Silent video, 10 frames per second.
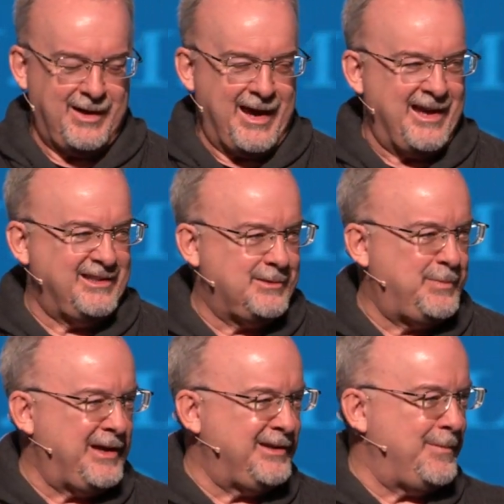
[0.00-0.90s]
and
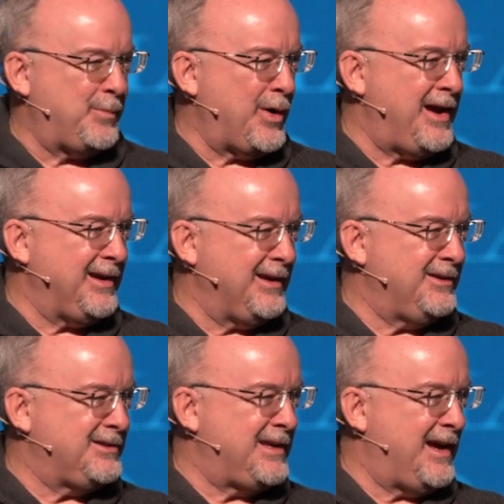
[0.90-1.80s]
spend it praying
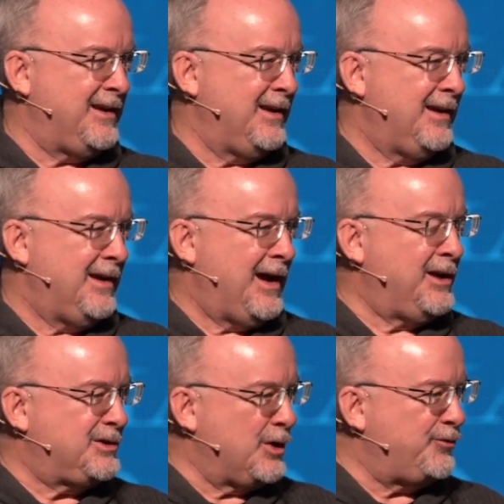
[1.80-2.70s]
instead.
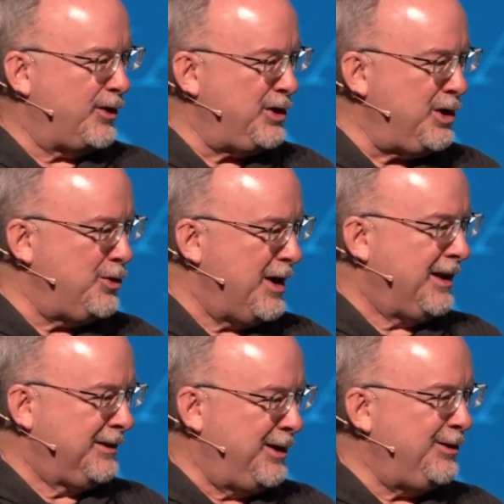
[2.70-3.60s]
And so for you,
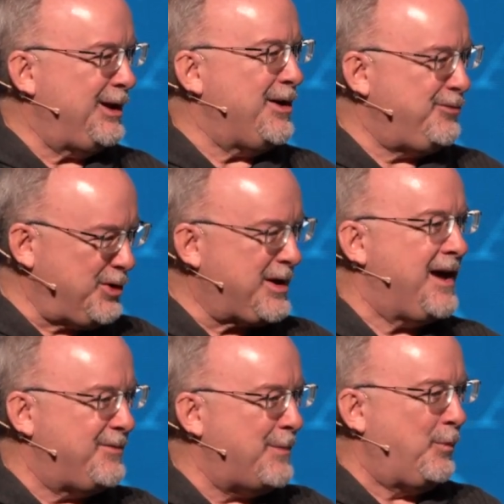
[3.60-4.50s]
literally, if you
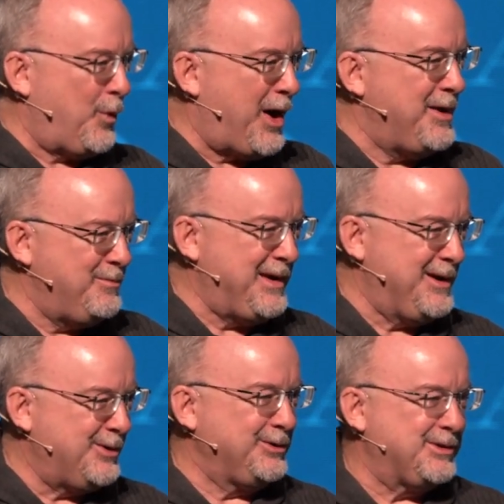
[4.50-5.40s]
gave up one
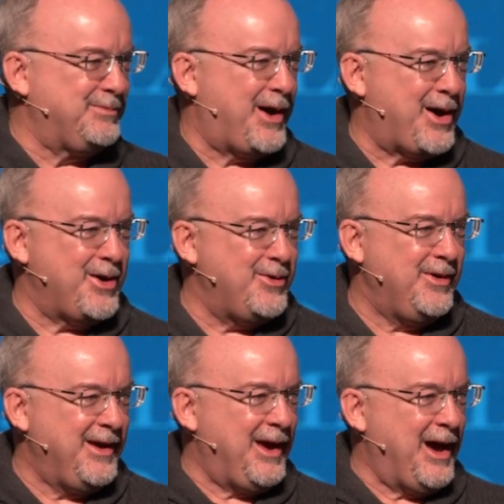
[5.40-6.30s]
meal tomorrow
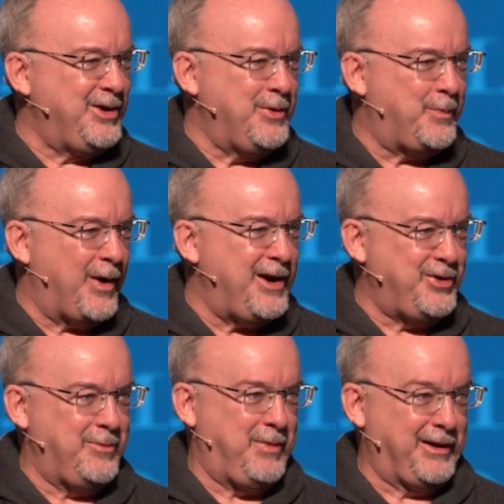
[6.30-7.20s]
and you prayed,
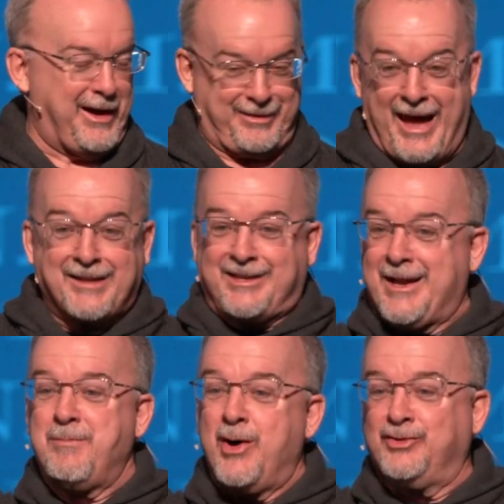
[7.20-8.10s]
you'd be like, that's
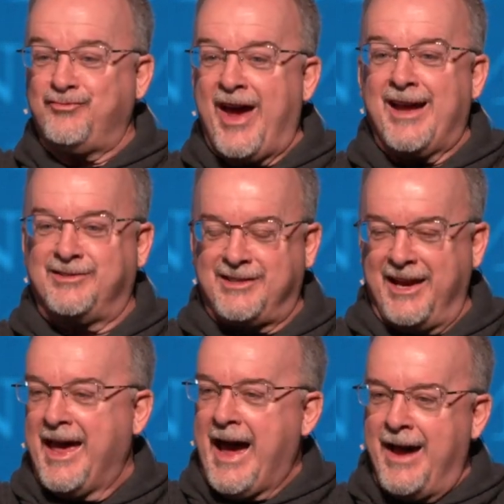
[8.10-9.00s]
the most
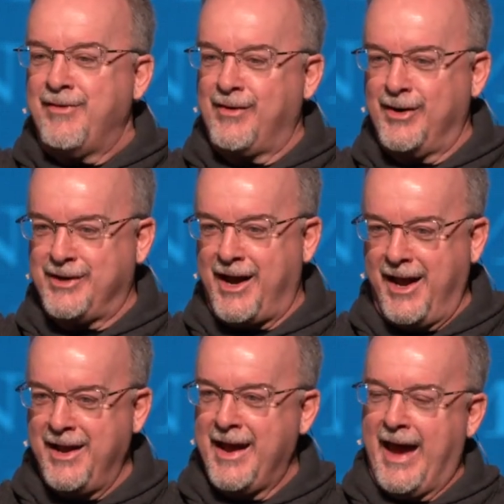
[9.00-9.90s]
fasting I've ever
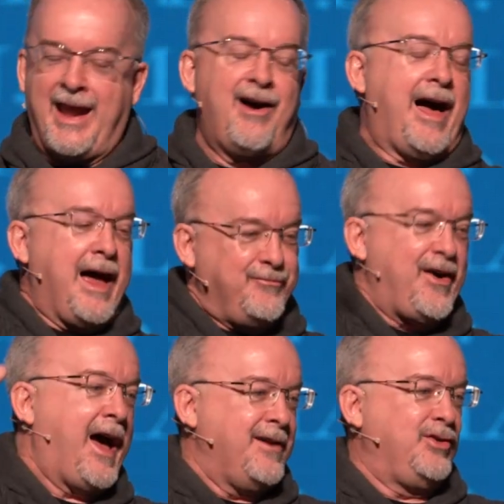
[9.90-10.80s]
done. And I'll high
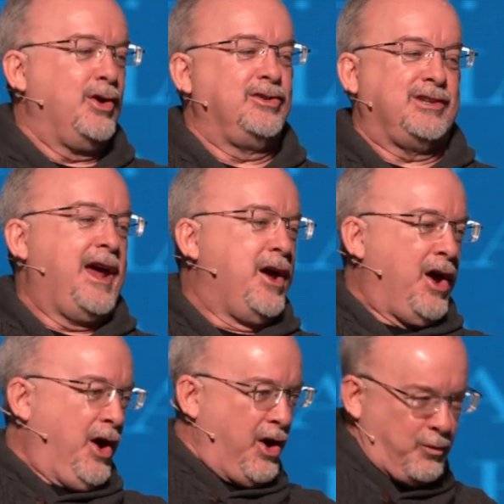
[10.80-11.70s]
five you and say,
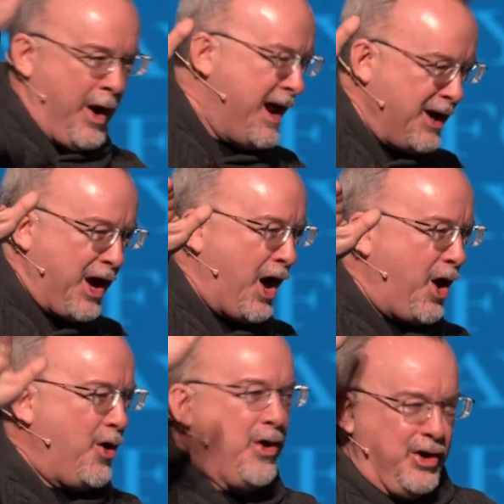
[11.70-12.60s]
way to
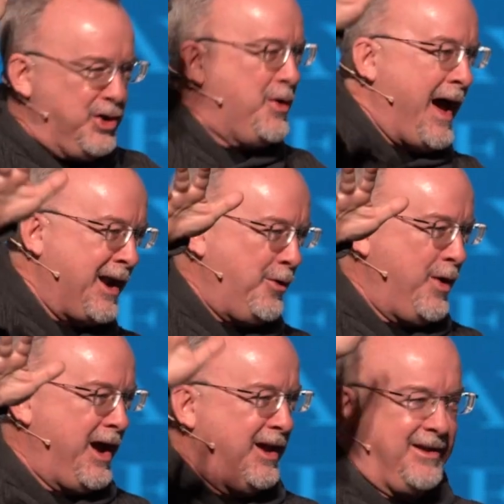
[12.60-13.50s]
go. You had a
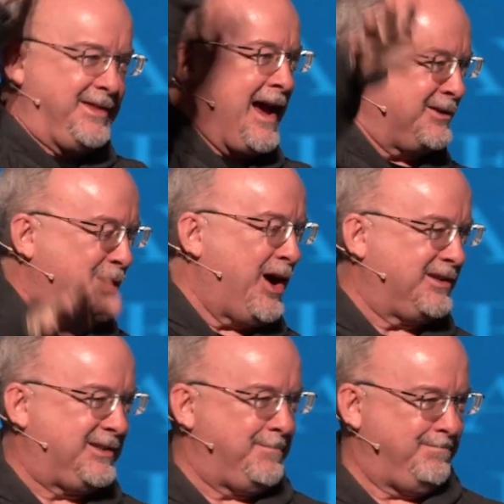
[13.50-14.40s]
win. That's
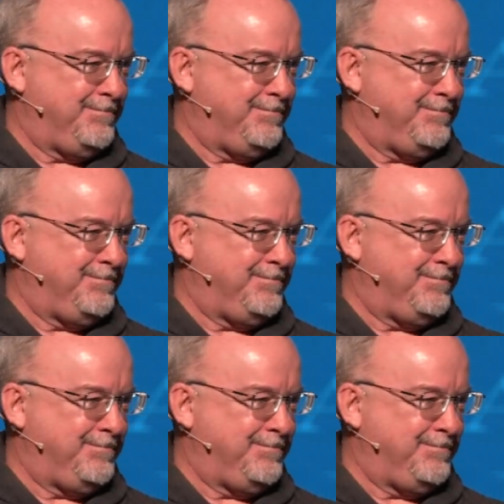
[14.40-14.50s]
awesome.